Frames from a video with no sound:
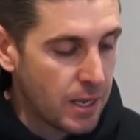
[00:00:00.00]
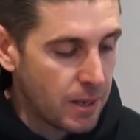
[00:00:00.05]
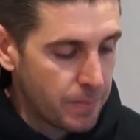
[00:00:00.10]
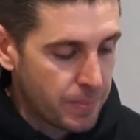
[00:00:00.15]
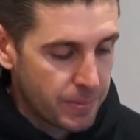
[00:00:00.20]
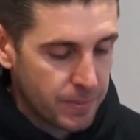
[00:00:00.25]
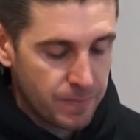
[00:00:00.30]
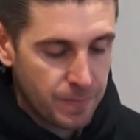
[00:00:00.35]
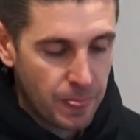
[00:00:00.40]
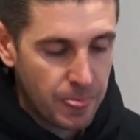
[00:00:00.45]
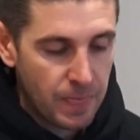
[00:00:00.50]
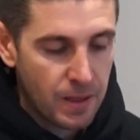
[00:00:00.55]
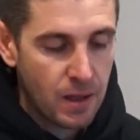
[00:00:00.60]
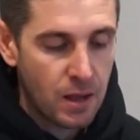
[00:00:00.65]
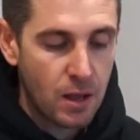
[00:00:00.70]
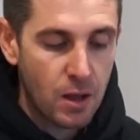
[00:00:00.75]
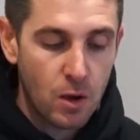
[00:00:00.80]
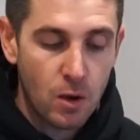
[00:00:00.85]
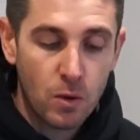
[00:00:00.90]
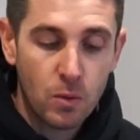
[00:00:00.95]
up,
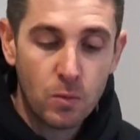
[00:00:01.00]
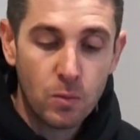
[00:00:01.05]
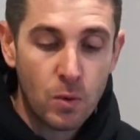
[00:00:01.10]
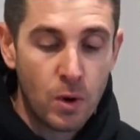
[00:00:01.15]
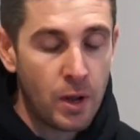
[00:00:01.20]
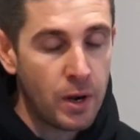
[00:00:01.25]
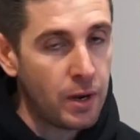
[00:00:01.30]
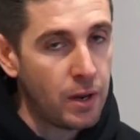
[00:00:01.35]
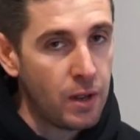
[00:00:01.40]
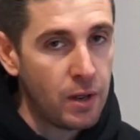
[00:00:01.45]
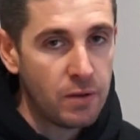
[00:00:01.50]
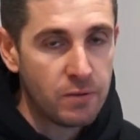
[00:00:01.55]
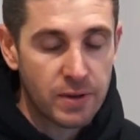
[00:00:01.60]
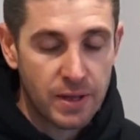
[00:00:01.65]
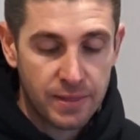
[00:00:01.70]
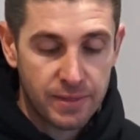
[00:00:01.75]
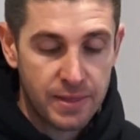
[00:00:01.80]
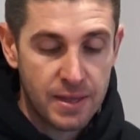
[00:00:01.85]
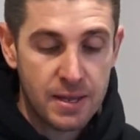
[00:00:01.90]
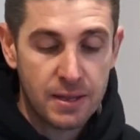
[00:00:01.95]
one of,
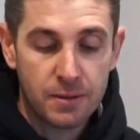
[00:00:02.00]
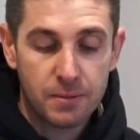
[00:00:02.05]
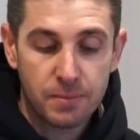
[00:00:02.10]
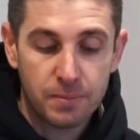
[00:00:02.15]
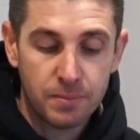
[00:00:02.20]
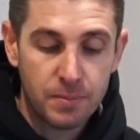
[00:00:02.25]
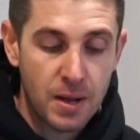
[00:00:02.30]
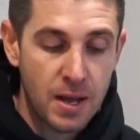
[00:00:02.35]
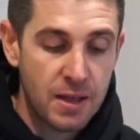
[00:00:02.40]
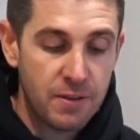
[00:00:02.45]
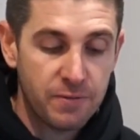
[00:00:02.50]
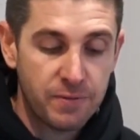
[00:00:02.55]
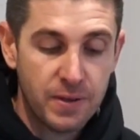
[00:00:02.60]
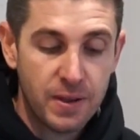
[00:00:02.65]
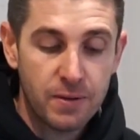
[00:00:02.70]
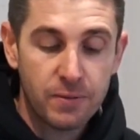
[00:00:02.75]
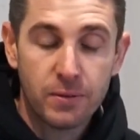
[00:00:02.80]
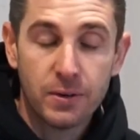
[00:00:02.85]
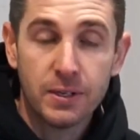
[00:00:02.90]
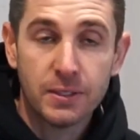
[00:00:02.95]
I think, my
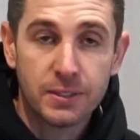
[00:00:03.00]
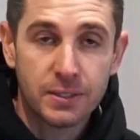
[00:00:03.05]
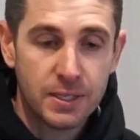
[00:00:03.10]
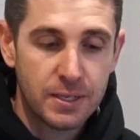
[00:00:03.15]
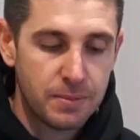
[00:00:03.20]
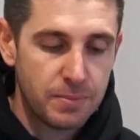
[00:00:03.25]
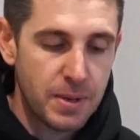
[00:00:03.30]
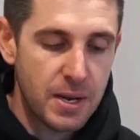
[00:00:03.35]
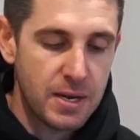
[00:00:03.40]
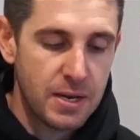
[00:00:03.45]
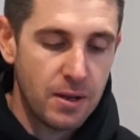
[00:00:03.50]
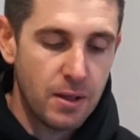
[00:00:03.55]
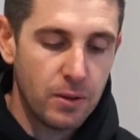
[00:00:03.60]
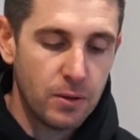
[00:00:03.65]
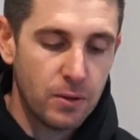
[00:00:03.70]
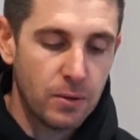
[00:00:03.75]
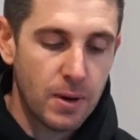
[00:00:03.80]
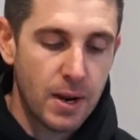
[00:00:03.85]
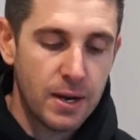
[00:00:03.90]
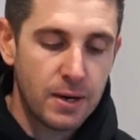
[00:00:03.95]
favorites and many
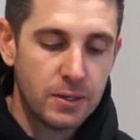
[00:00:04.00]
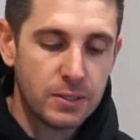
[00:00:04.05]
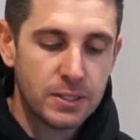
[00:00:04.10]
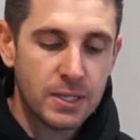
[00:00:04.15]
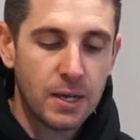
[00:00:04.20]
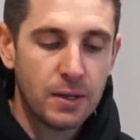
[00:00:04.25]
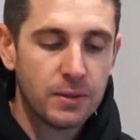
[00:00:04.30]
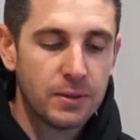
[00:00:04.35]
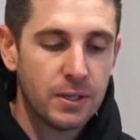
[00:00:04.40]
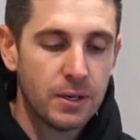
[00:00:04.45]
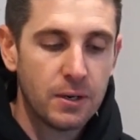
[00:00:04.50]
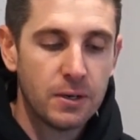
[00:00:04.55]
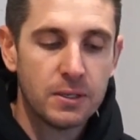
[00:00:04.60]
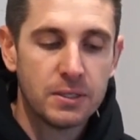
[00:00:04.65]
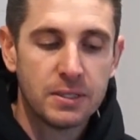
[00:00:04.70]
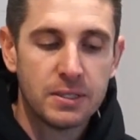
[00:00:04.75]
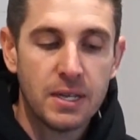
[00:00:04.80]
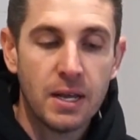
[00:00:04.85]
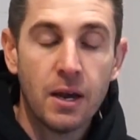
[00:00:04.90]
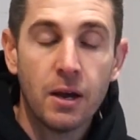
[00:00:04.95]
other riders out there
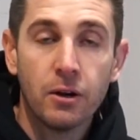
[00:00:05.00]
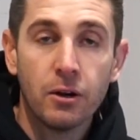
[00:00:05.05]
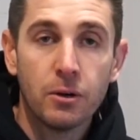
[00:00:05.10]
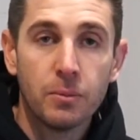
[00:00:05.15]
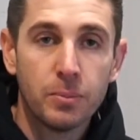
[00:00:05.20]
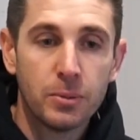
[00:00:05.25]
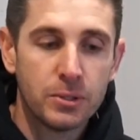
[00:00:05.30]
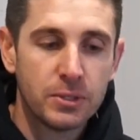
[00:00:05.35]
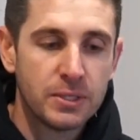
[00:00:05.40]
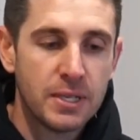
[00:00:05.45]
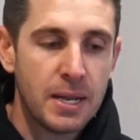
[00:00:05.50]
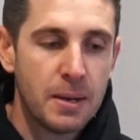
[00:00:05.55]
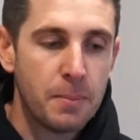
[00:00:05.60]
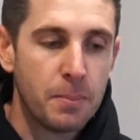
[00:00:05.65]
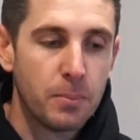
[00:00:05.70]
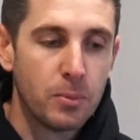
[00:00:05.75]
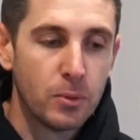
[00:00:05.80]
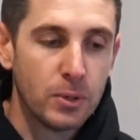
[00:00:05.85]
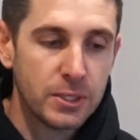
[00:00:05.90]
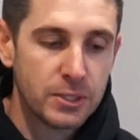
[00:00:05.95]
is the
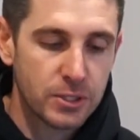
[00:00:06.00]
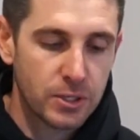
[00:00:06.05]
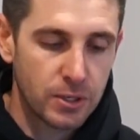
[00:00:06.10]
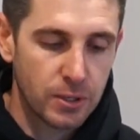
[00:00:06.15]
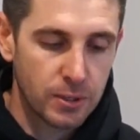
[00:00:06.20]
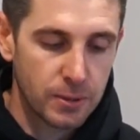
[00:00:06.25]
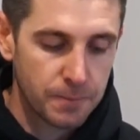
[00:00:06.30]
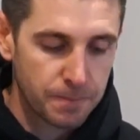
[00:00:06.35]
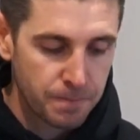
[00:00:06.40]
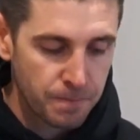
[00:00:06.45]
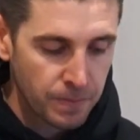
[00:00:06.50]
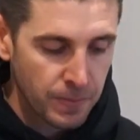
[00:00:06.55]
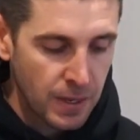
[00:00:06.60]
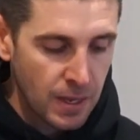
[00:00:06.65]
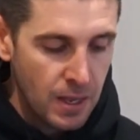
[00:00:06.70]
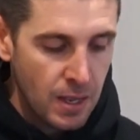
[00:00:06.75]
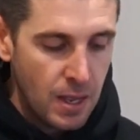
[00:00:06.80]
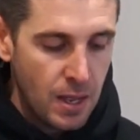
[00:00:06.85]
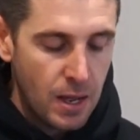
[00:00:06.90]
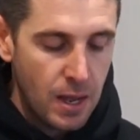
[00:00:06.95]
100% Brisker.
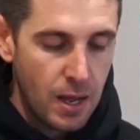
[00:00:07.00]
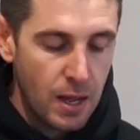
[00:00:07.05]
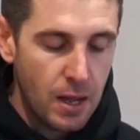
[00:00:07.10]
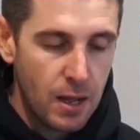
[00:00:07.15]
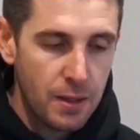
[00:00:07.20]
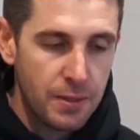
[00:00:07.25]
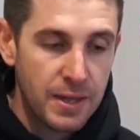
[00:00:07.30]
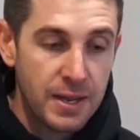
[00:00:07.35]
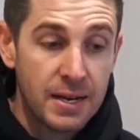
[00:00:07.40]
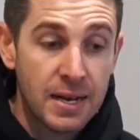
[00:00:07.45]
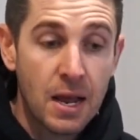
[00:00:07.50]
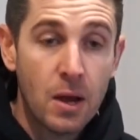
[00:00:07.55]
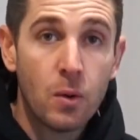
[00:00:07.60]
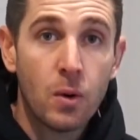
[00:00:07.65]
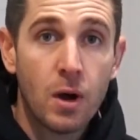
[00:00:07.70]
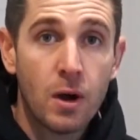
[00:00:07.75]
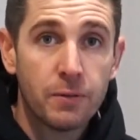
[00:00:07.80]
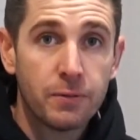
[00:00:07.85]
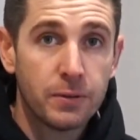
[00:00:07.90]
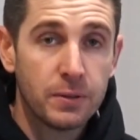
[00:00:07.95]
They now
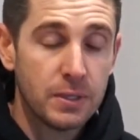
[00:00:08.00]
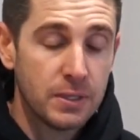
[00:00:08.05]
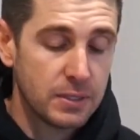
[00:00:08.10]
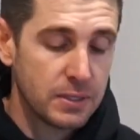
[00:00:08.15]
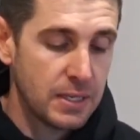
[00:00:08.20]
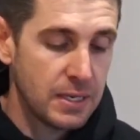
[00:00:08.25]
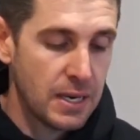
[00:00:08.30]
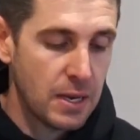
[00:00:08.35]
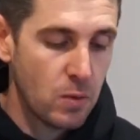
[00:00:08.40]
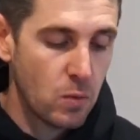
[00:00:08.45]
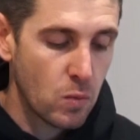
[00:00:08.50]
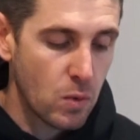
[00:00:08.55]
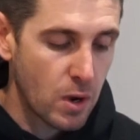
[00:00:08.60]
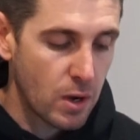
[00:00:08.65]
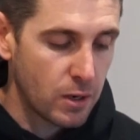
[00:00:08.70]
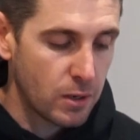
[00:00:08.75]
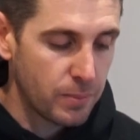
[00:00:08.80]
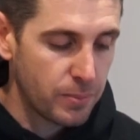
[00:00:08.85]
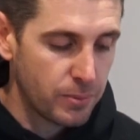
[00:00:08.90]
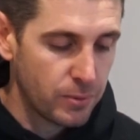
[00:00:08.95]
offer this in a
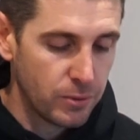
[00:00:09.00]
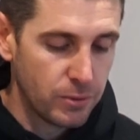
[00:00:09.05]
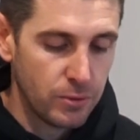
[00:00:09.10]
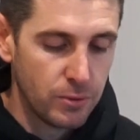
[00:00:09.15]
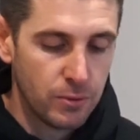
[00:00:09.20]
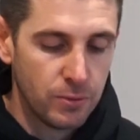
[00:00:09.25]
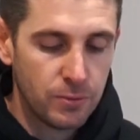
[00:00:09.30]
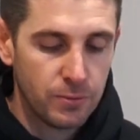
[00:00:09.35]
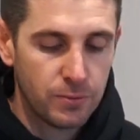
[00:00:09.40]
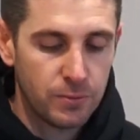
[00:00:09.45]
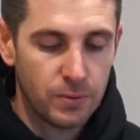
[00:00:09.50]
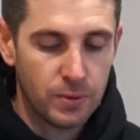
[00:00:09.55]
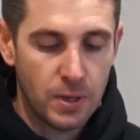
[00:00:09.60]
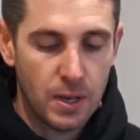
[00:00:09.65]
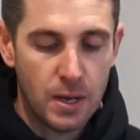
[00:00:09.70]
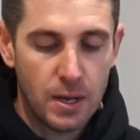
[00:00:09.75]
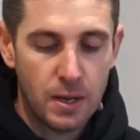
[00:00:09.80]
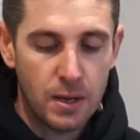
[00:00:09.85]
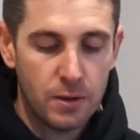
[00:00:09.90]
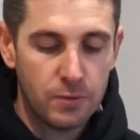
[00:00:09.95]
waterproof
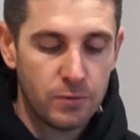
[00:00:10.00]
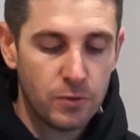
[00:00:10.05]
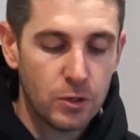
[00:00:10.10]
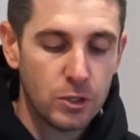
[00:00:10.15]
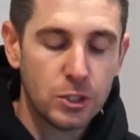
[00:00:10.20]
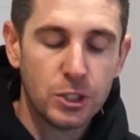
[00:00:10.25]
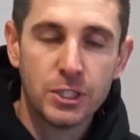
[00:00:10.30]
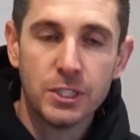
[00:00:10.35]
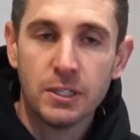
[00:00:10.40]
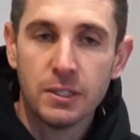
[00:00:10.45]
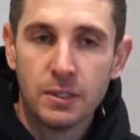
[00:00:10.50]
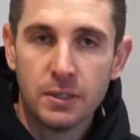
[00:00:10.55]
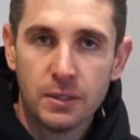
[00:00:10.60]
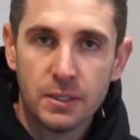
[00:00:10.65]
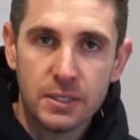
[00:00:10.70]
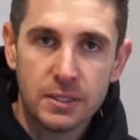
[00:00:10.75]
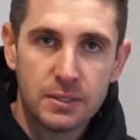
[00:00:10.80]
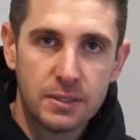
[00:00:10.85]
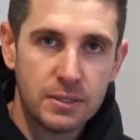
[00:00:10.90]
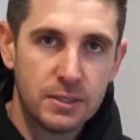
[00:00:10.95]
version.
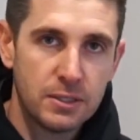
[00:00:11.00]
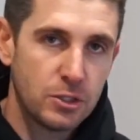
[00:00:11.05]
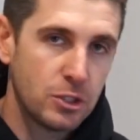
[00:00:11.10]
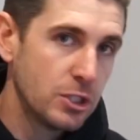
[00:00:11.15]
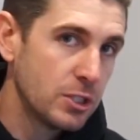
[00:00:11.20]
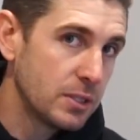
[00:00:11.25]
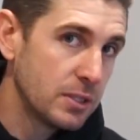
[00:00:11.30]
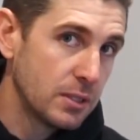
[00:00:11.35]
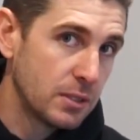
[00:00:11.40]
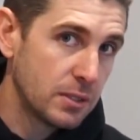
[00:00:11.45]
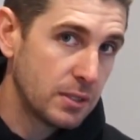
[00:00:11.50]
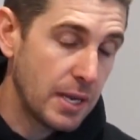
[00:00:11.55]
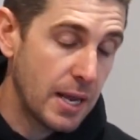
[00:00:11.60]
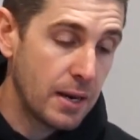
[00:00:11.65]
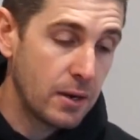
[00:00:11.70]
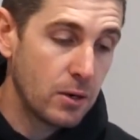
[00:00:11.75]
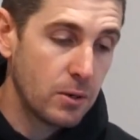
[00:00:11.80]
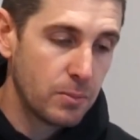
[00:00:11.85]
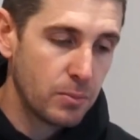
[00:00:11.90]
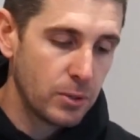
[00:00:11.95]
This is just the
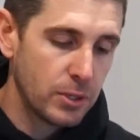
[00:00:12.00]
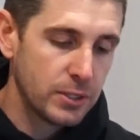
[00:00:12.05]
standard